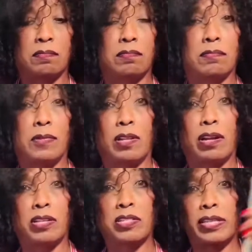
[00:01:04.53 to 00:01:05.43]

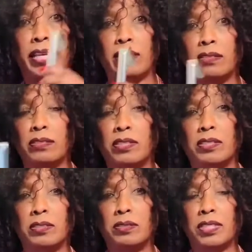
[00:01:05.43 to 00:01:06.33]
large ladle to
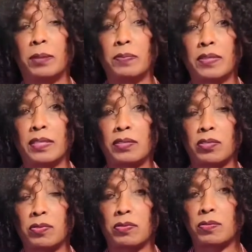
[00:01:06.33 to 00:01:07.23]
dip the
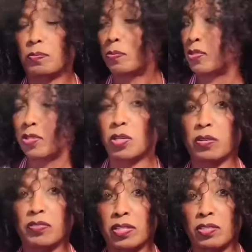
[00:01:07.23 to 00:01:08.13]
preserves
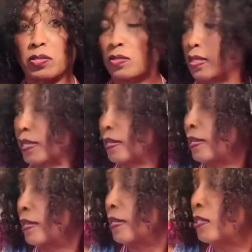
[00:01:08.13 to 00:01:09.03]
into
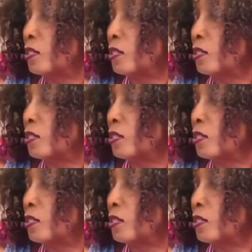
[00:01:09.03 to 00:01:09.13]
the